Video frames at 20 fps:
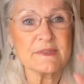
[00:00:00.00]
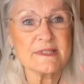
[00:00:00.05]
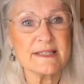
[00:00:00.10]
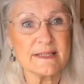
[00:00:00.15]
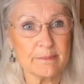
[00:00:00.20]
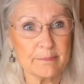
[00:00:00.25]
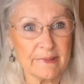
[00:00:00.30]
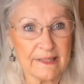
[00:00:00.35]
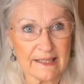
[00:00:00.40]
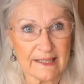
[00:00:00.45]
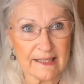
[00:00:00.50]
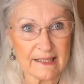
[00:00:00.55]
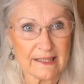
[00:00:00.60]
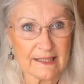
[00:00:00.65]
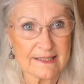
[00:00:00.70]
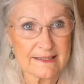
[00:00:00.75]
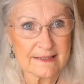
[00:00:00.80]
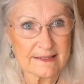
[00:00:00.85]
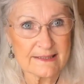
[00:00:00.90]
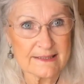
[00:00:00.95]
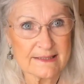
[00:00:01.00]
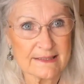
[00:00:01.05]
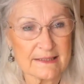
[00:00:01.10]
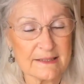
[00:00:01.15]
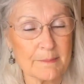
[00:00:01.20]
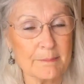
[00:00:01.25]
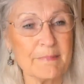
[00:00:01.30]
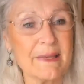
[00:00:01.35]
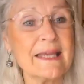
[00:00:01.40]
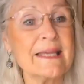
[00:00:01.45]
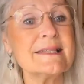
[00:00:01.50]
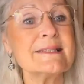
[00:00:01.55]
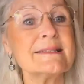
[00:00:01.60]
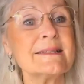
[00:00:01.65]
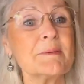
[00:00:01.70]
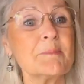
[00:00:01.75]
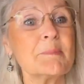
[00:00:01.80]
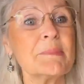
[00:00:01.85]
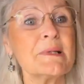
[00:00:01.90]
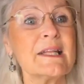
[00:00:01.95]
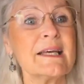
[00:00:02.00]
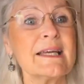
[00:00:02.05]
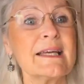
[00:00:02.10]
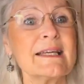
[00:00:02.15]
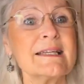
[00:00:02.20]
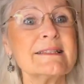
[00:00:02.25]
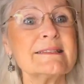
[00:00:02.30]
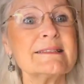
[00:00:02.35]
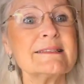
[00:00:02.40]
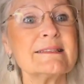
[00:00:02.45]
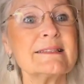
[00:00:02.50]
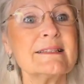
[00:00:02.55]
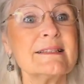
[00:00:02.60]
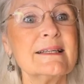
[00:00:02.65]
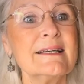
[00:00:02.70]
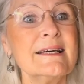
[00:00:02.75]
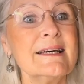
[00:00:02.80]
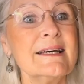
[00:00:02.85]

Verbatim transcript: Tempe because it's an amazing place.